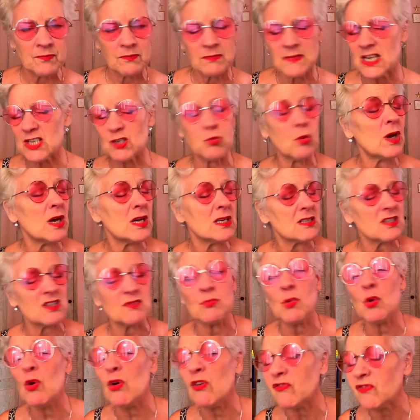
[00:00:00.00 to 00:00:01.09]
"That was
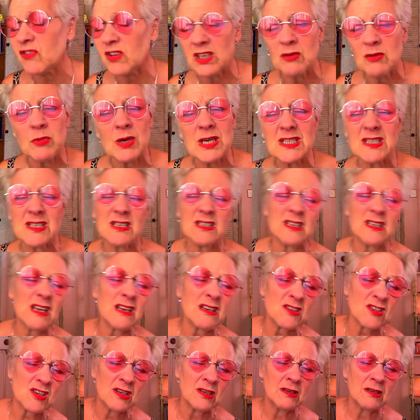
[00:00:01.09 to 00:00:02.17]
Morphin, wasn't
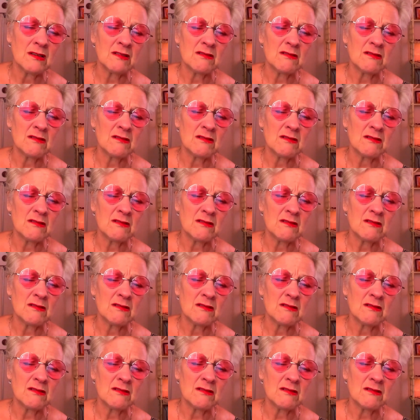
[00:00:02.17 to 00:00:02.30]
it?"